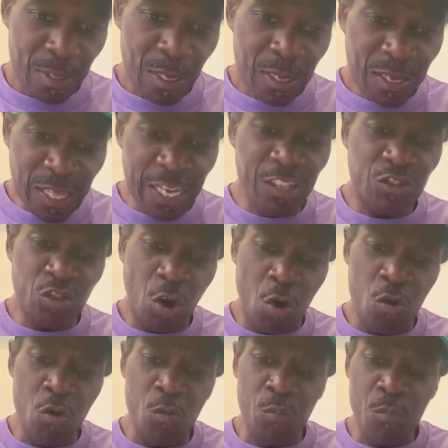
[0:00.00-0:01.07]
Lee
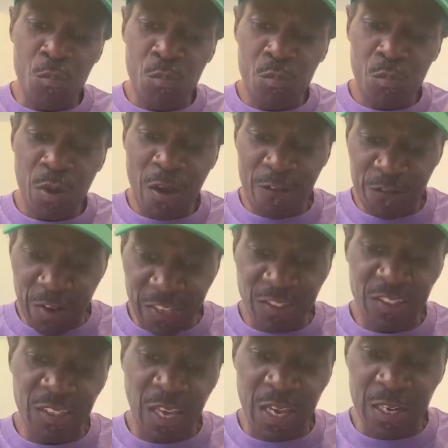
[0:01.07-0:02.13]
told
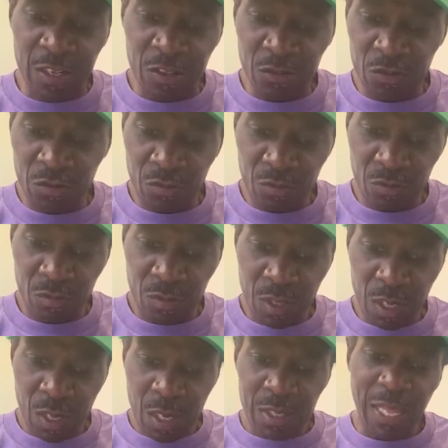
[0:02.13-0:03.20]
investigators
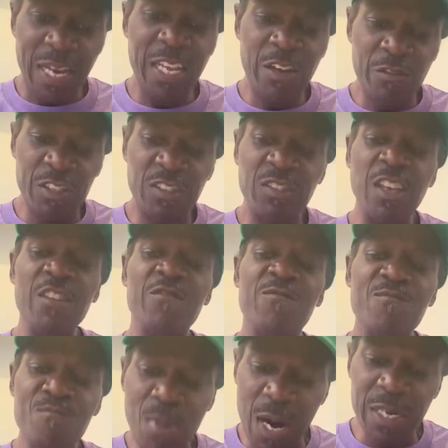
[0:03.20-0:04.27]
that he received
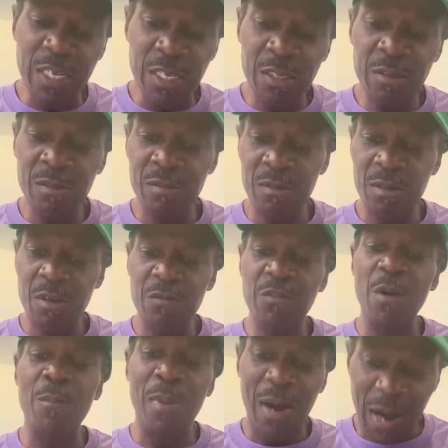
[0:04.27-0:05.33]
money
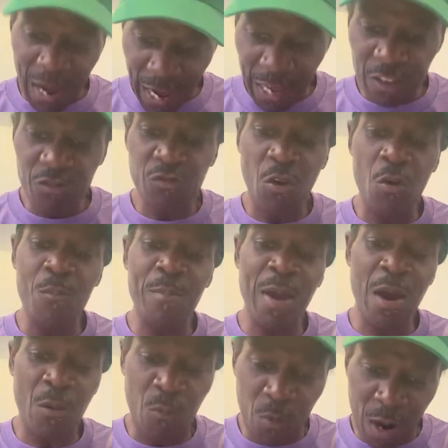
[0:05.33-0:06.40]
from hydro
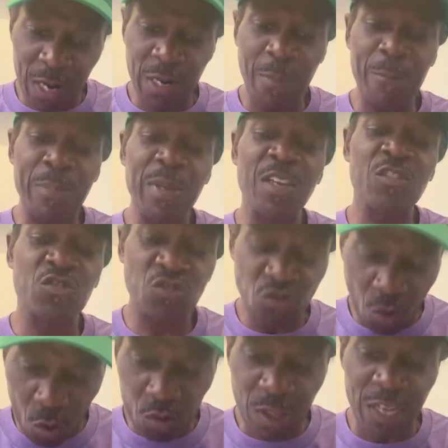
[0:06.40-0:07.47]
marijuana being
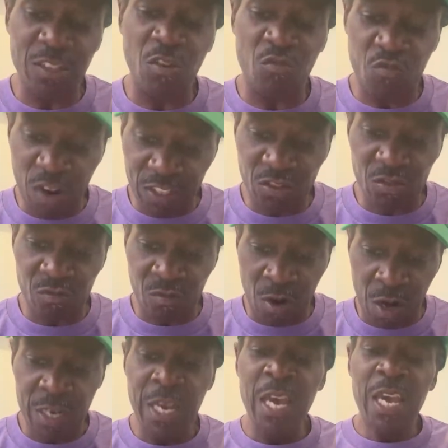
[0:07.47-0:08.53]
sold at the
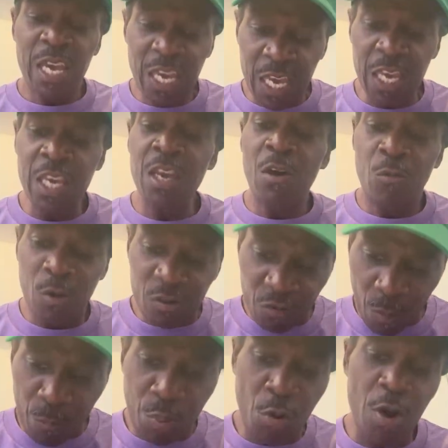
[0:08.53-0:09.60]
restaurant. He would
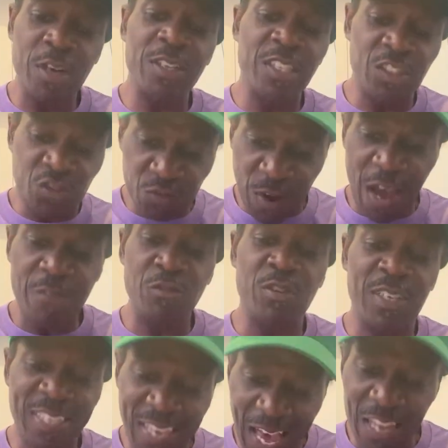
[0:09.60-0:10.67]
reportedly travel to
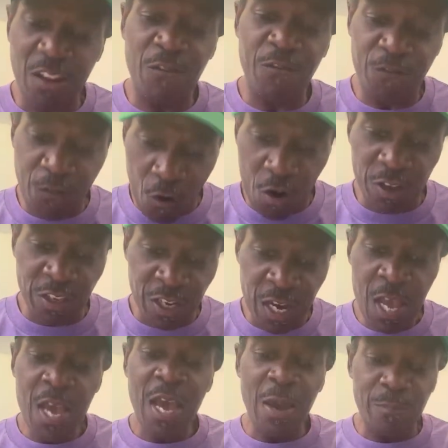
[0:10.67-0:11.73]
California
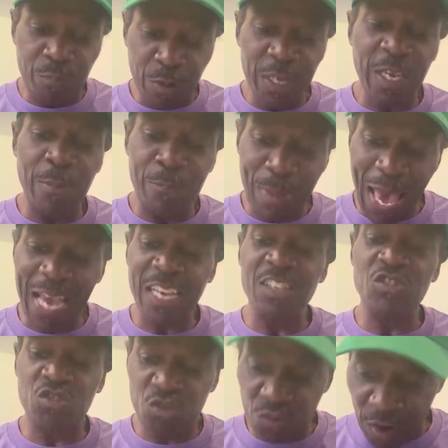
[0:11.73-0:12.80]
and bring it back
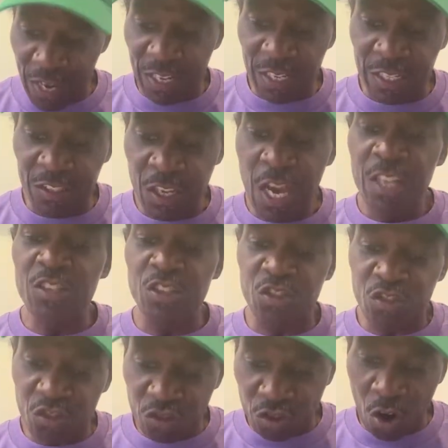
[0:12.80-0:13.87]
in trailers to
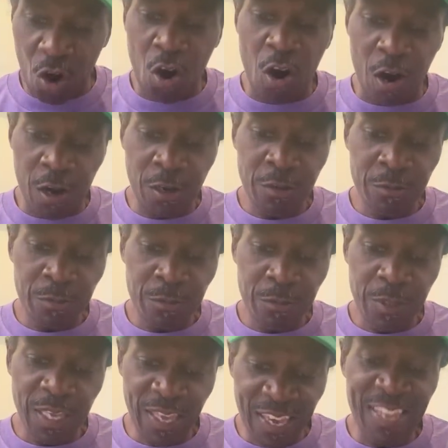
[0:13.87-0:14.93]
store
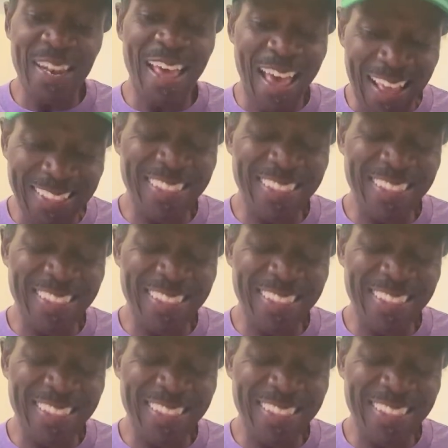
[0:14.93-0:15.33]
it at